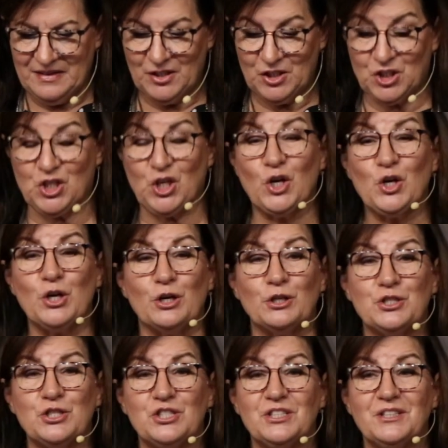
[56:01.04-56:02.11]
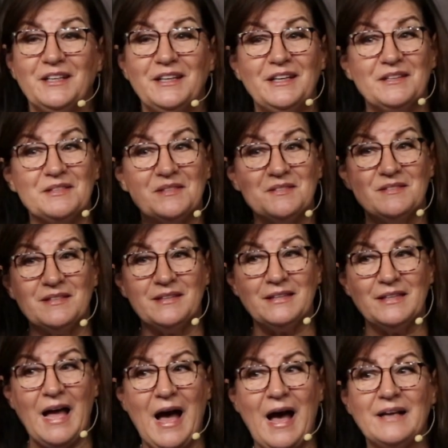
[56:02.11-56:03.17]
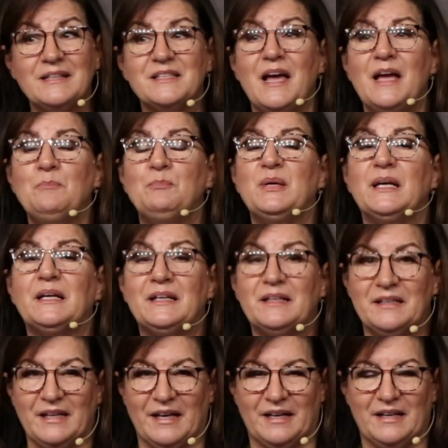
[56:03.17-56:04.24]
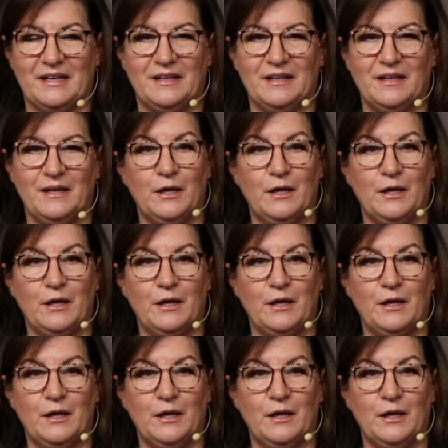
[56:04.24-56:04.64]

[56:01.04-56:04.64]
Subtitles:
Church is not a picnic,